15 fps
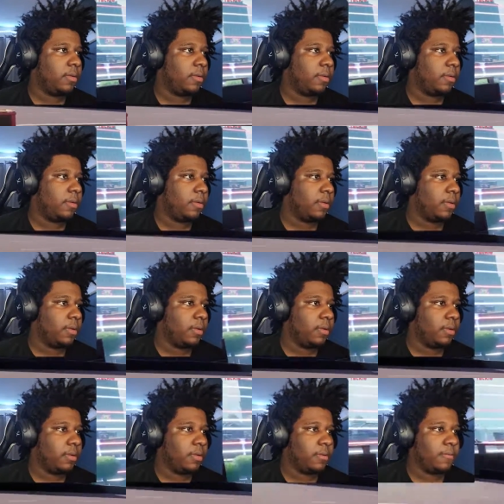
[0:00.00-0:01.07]

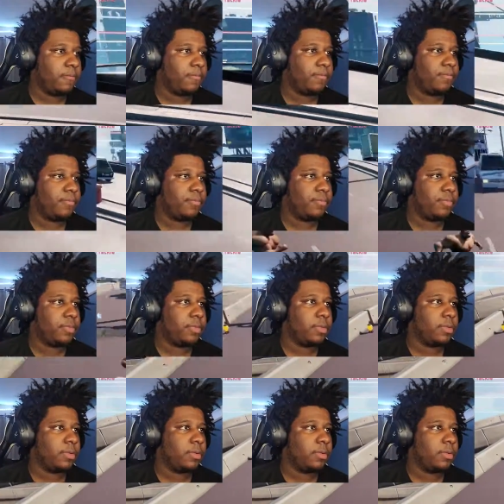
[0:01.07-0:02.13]

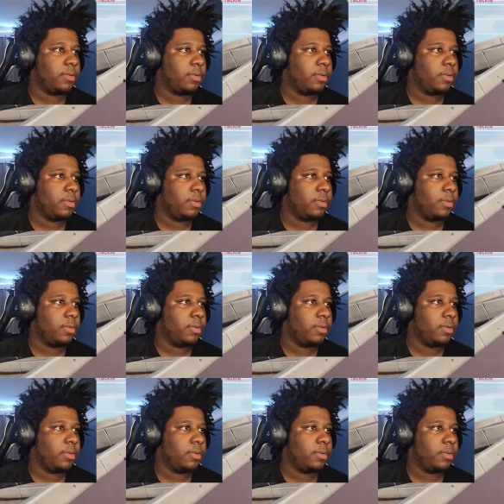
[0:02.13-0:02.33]
(silence)